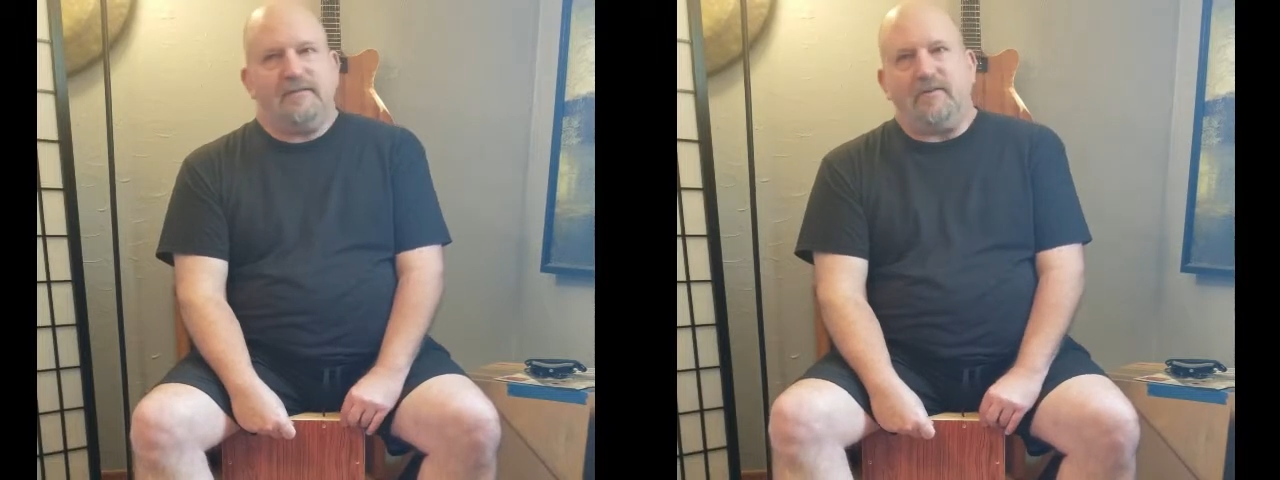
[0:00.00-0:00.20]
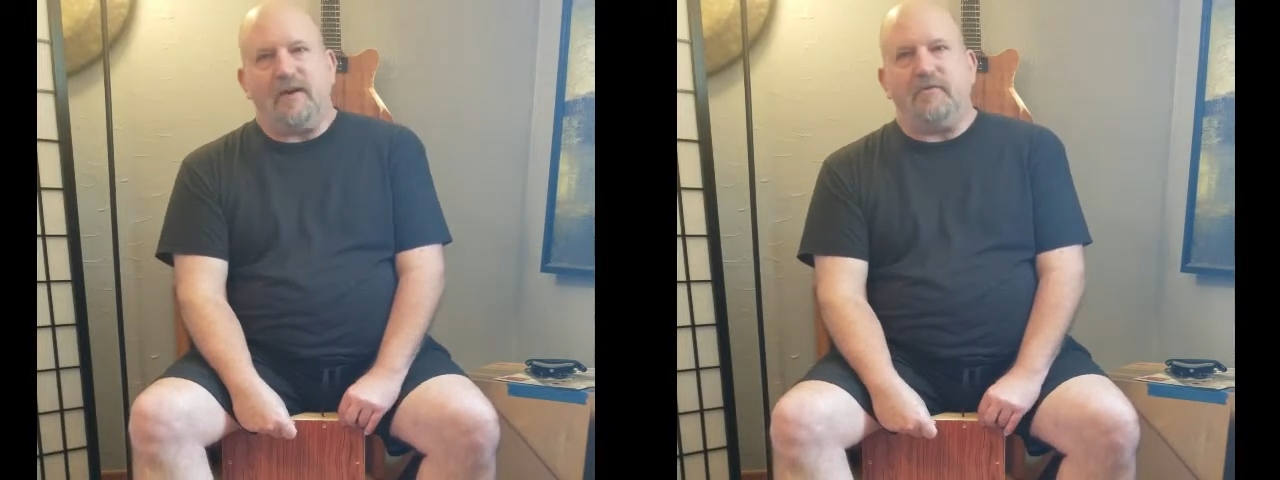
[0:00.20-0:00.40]

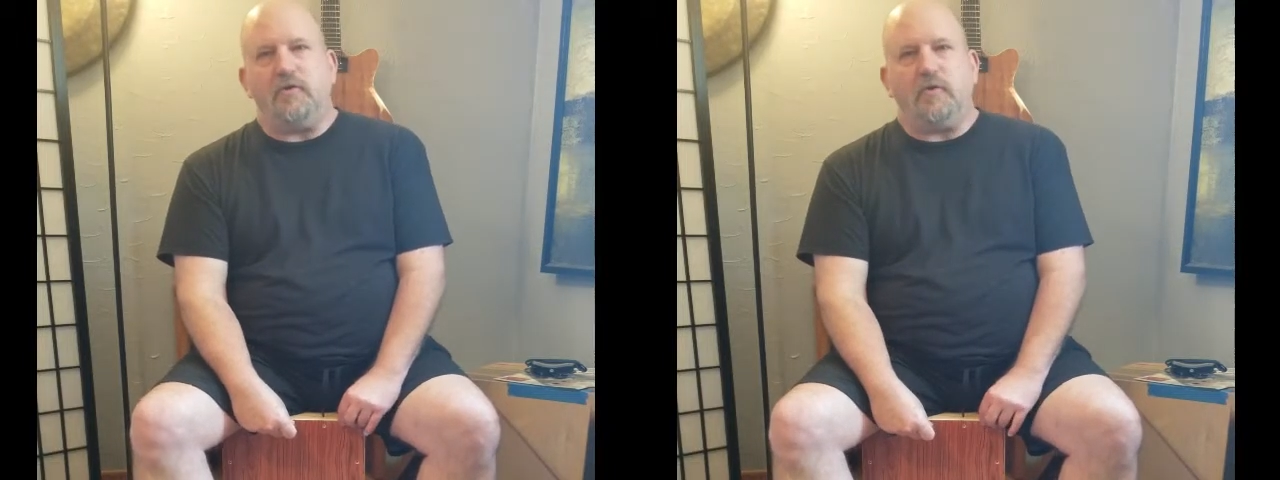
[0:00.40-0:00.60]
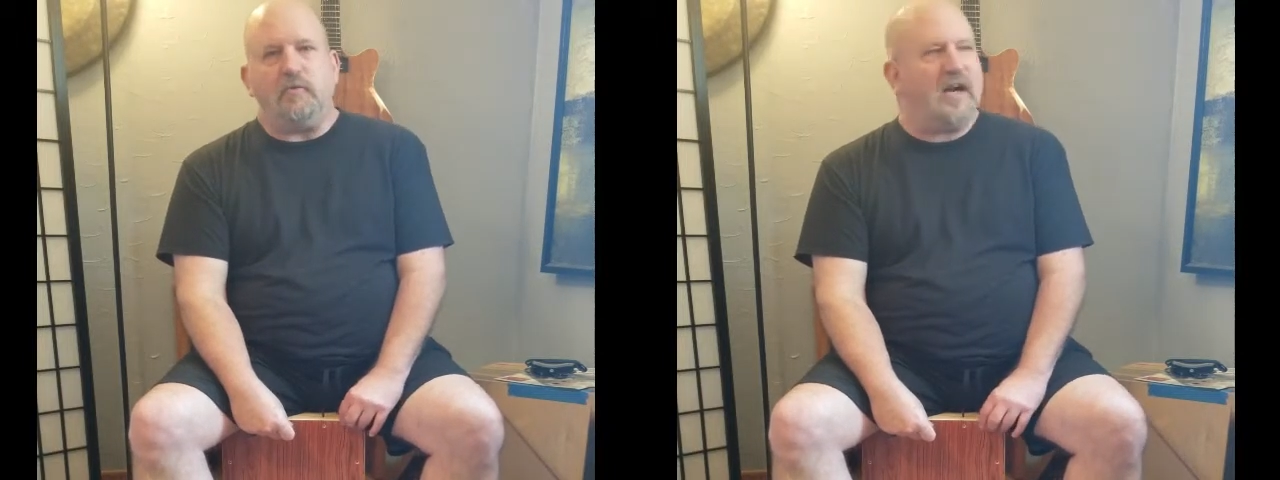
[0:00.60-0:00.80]
heavy
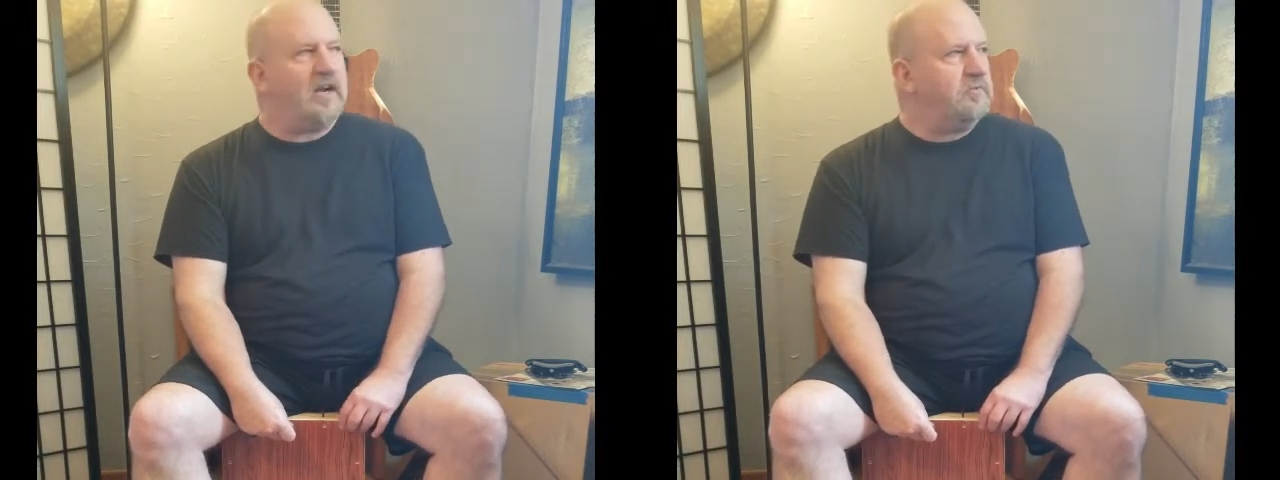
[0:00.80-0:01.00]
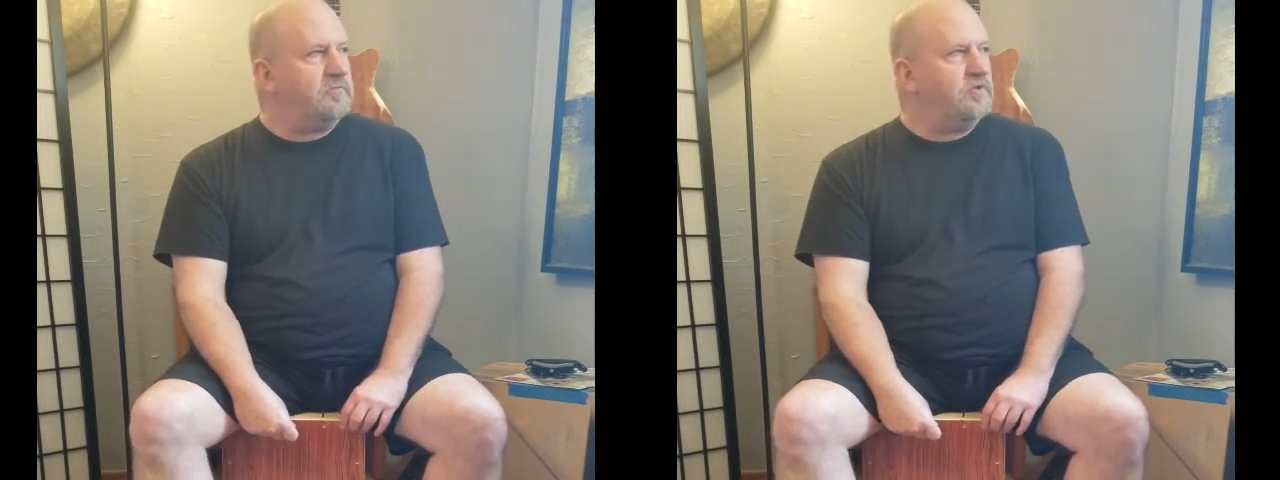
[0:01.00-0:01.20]
duty rock
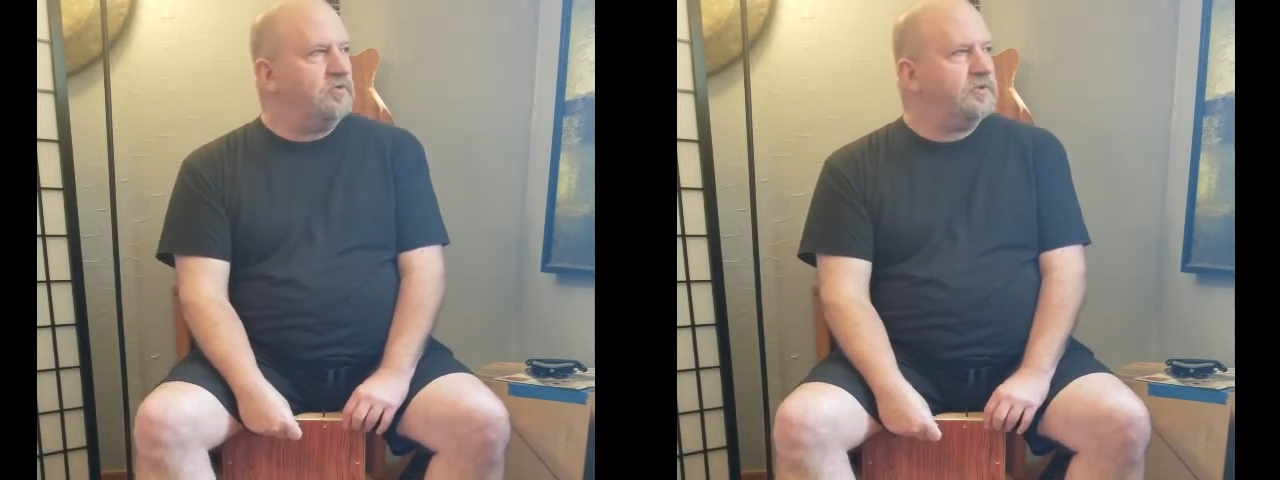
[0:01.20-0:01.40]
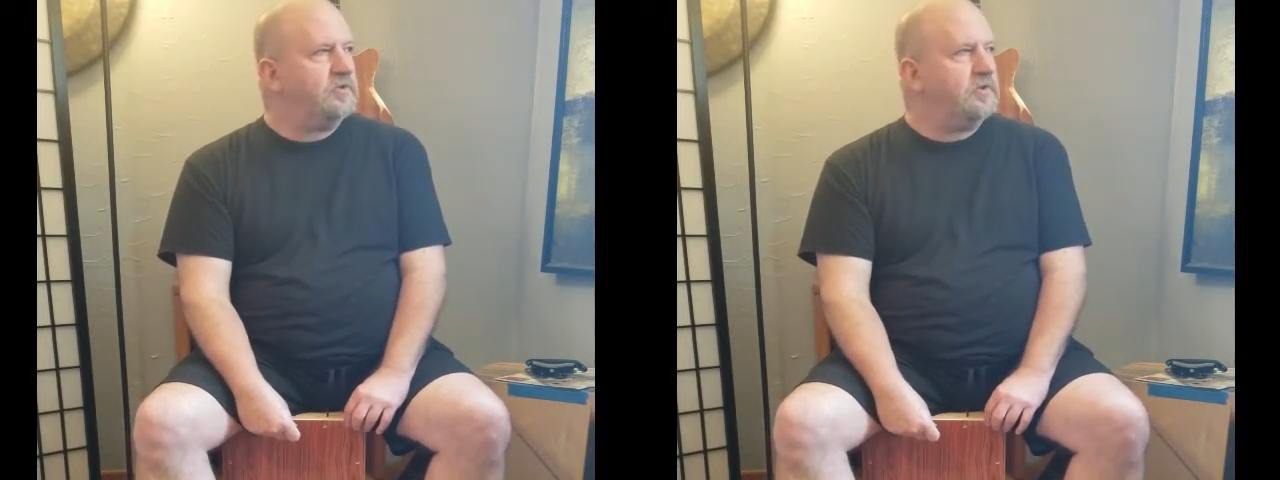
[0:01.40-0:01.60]
or blues
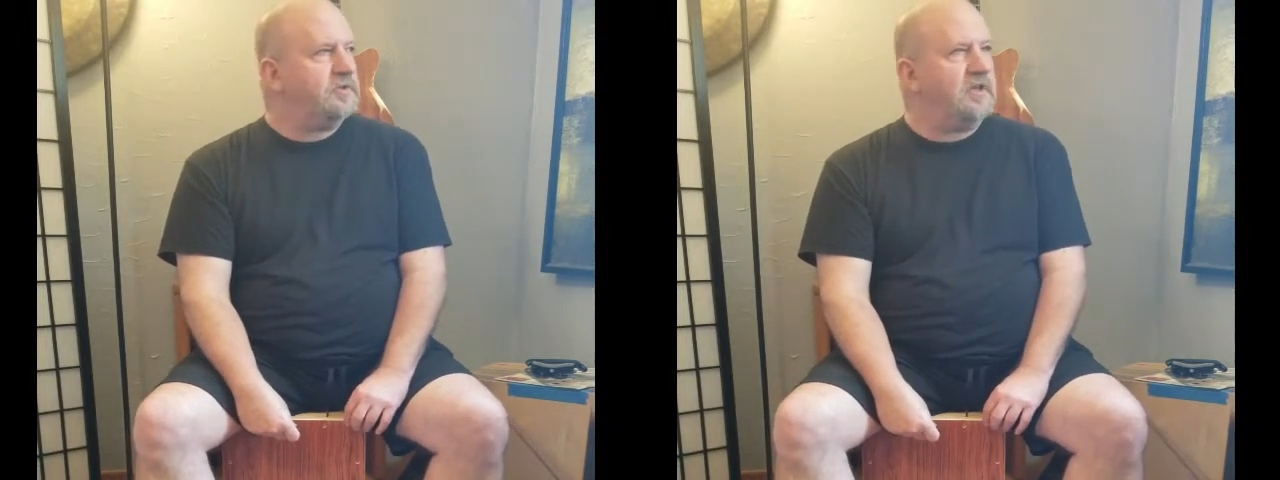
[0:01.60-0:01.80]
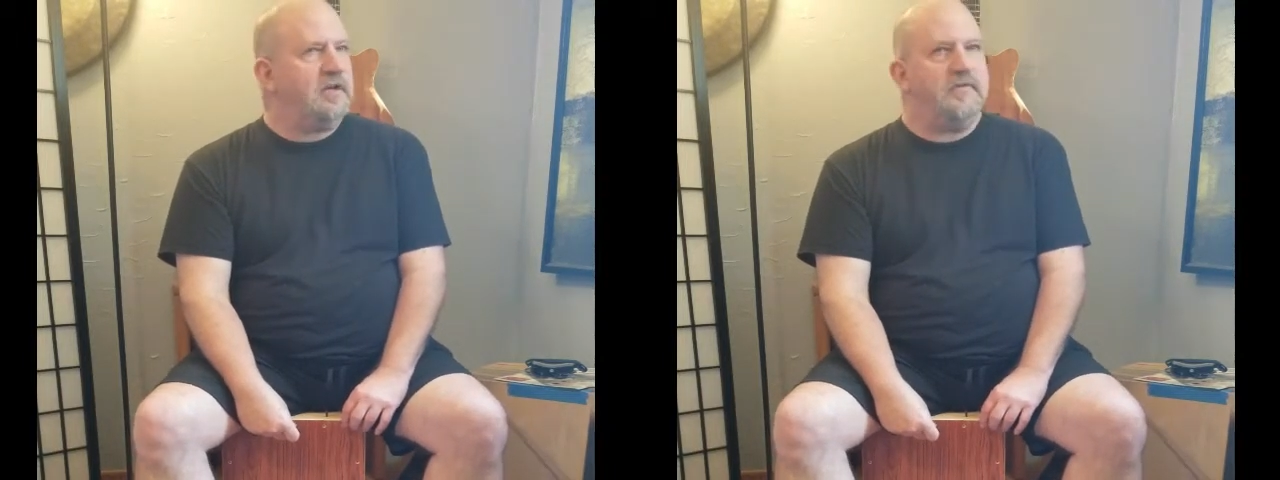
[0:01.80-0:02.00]
sort of
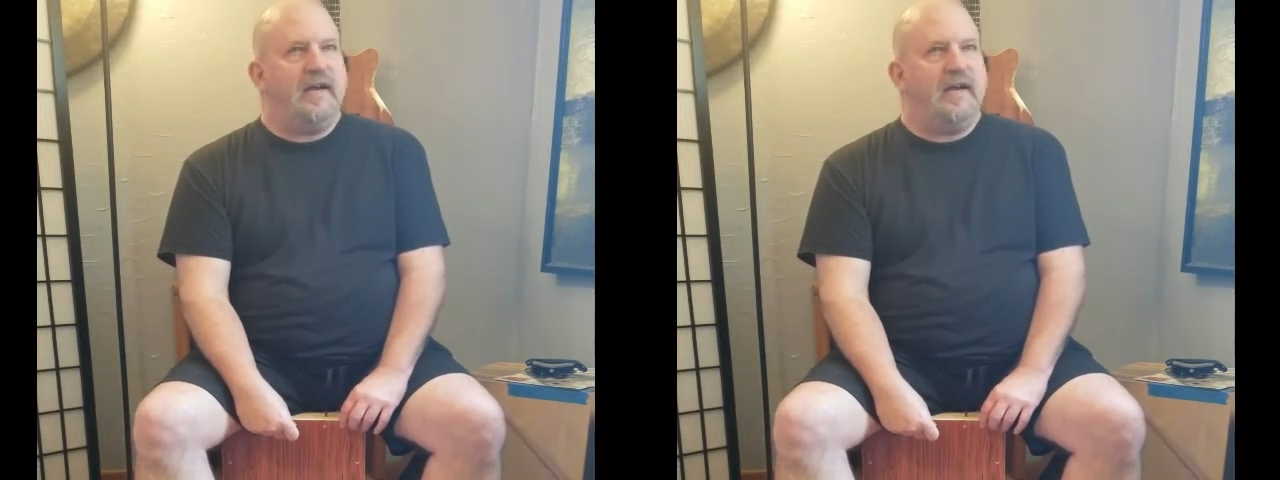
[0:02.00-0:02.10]
stuff.